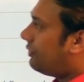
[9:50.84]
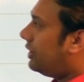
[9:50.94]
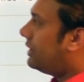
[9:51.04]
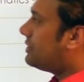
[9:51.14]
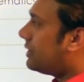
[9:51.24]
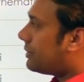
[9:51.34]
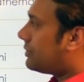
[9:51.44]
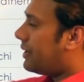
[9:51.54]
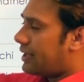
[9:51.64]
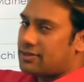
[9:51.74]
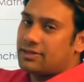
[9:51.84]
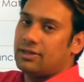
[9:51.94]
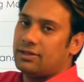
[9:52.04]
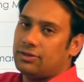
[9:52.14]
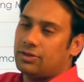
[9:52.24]
for engineering mathematics,
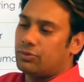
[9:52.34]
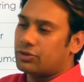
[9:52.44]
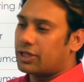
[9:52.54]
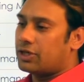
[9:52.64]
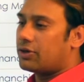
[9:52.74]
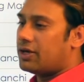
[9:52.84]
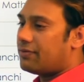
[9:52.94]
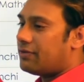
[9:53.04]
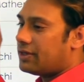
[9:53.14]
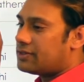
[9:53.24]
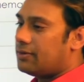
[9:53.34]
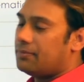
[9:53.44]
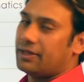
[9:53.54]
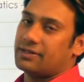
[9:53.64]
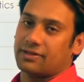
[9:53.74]
the book that you can refer is
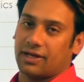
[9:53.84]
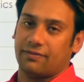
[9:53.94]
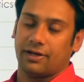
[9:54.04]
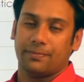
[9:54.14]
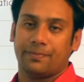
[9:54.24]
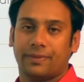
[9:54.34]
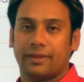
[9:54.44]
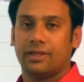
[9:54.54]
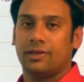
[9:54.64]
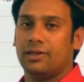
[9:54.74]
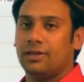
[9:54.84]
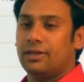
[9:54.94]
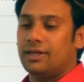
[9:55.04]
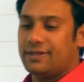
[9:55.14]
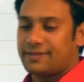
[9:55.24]
B.S. Grewal.
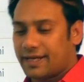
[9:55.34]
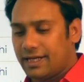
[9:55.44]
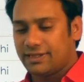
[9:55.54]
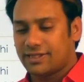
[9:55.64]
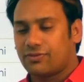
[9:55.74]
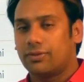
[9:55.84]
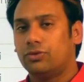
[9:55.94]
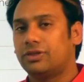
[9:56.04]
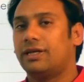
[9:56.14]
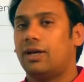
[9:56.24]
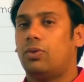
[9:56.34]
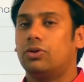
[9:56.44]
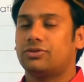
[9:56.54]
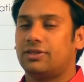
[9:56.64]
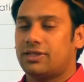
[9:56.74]
Secondly, there's one more thing I
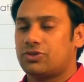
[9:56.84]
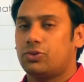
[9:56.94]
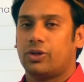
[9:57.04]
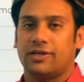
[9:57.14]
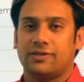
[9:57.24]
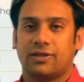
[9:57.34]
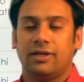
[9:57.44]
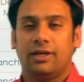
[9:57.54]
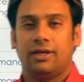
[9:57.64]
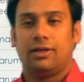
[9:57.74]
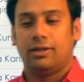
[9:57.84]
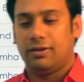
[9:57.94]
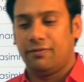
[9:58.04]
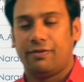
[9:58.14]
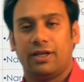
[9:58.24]
want to suggest to you guys.
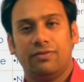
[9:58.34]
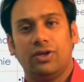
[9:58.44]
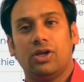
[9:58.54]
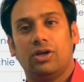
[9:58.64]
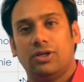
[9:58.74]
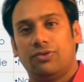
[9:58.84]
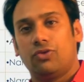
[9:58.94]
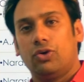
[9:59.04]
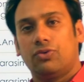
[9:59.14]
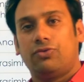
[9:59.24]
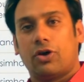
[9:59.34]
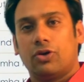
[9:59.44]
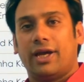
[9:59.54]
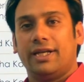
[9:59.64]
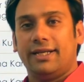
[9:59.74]
Whenever, if you want to
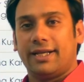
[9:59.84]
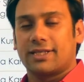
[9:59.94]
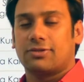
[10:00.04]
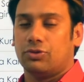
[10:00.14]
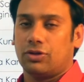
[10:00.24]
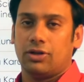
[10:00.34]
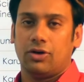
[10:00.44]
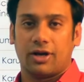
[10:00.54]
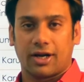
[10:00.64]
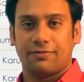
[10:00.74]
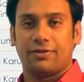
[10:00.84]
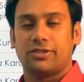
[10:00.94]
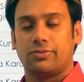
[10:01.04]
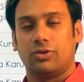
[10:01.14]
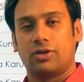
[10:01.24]
follow any textbook or
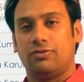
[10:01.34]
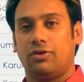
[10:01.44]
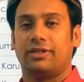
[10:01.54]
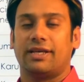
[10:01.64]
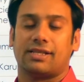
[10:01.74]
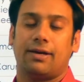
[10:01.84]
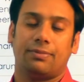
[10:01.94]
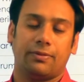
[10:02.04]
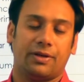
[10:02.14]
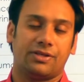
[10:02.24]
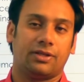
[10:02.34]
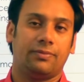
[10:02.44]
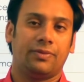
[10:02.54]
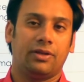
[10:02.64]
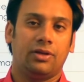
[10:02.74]
reference book for the exam
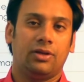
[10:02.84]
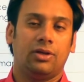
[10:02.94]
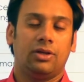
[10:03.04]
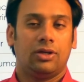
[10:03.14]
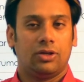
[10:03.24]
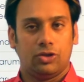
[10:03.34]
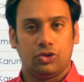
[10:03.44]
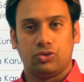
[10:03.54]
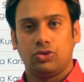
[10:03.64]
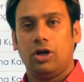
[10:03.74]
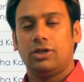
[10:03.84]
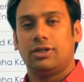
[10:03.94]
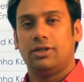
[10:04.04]
preparation, do not